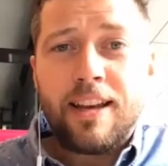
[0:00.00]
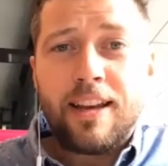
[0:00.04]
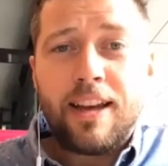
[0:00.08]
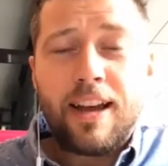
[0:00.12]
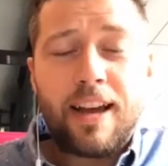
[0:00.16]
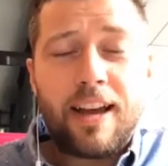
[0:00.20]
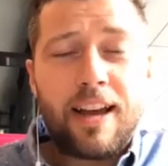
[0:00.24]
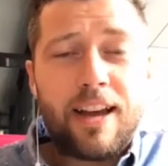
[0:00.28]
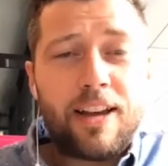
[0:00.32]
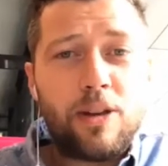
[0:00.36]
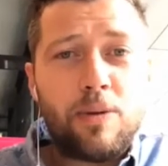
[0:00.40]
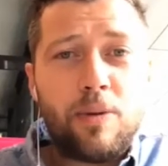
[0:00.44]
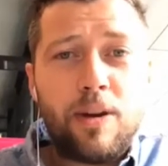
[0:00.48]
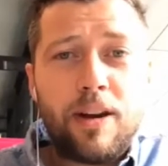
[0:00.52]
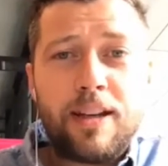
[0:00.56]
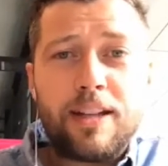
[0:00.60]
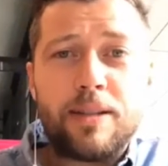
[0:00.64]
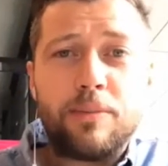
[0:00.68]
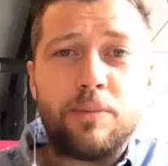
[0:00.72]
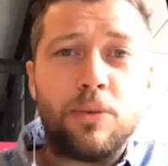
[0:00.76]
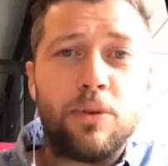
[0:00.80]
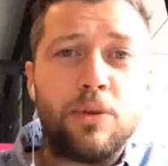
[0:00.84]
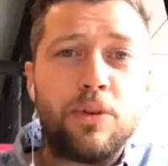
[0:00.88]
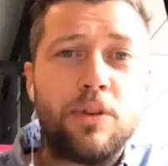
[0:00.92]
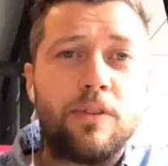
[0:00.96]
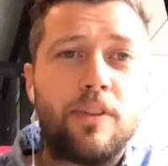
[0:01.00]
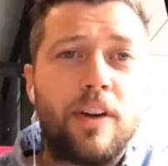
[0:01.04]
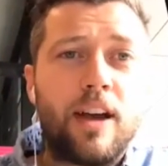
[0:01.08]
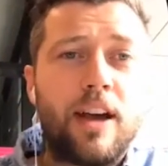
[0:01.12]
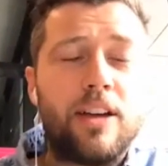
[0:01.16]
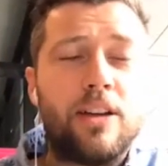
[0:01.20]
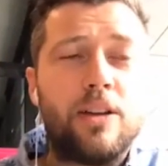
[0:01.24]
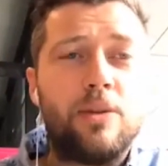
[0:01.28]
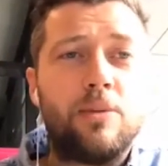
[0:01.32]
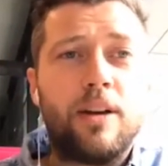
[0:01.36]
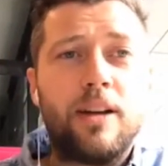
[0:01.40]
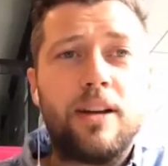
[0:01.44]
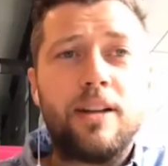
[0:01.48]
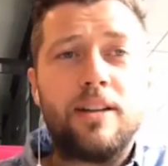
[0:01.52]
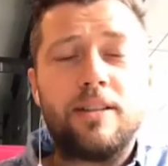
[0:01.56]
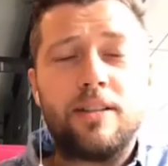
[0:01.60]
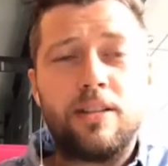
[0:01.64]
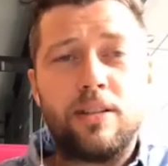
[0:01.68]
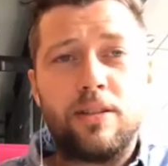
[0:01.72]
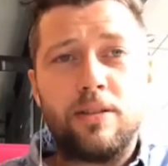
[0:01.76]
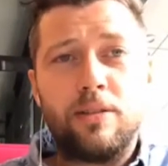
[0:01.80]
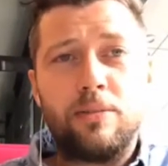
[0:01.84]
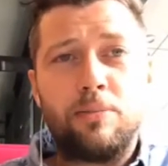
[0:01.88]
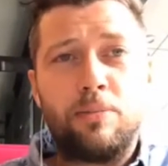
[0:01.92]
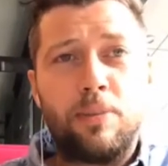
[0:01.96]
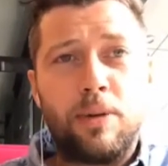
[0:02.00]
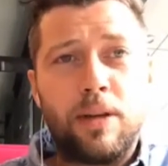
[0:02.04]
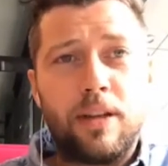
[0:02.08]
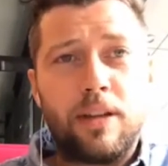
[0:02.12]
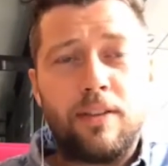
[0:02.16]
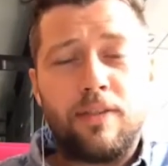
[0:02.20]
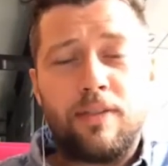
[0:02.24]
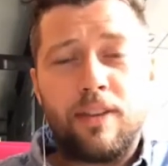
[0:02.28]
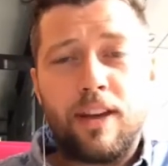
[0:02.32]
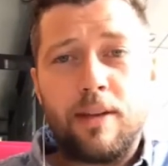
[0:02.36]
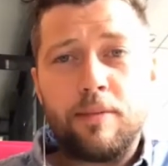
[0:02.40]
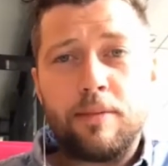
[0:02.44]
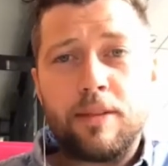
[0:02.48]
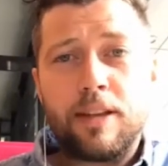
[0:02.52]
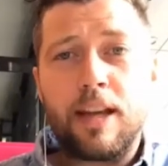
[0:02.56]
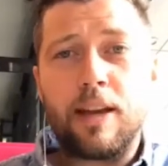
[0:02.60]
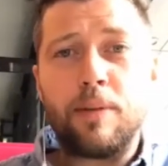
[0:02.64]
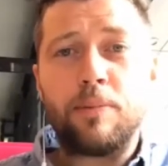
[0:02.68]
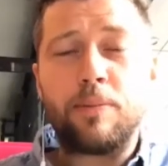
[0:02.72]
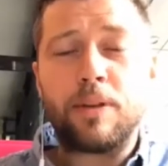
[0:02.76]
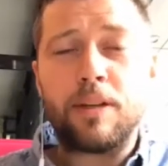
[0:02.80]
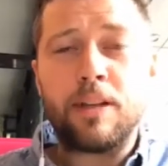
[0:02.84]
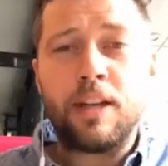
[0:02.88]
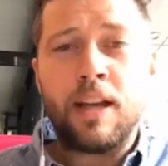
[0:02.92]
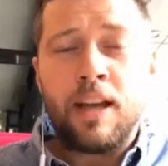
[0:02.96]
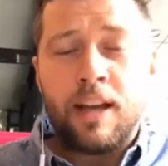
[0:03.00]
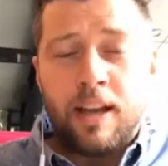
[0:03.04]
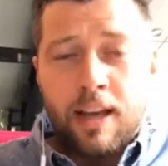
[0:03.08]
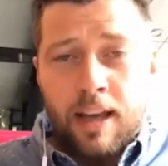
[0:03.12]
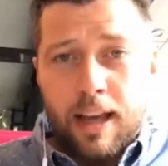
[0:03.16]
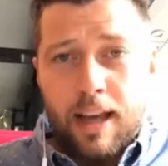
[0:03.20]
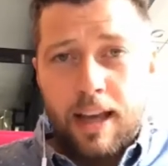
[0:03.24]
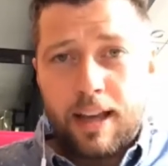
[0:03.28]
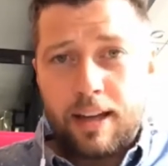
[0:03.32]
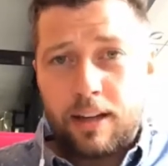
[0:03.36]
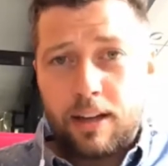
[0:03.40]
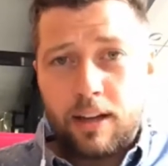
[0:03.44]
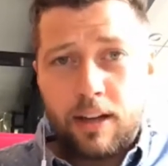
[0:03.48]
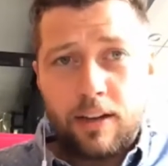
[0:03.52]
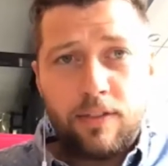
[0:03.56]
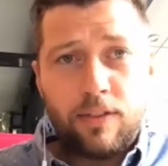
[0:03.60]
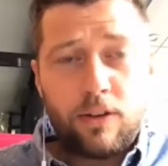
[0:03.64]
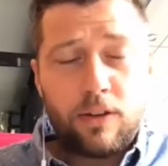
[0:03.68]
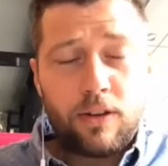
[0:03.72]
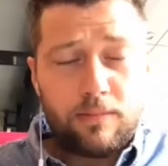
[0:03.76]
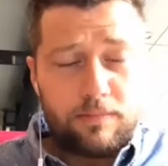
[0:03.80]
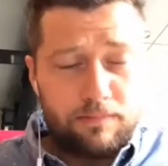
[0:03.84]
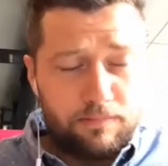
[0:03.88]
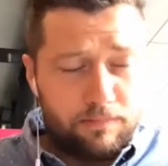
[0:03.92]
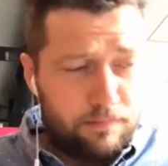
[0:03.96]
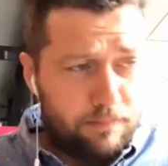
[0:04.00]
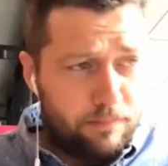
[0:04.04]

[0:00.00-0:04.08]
Are you ready to move? Are you ready to pick your family up and go for it?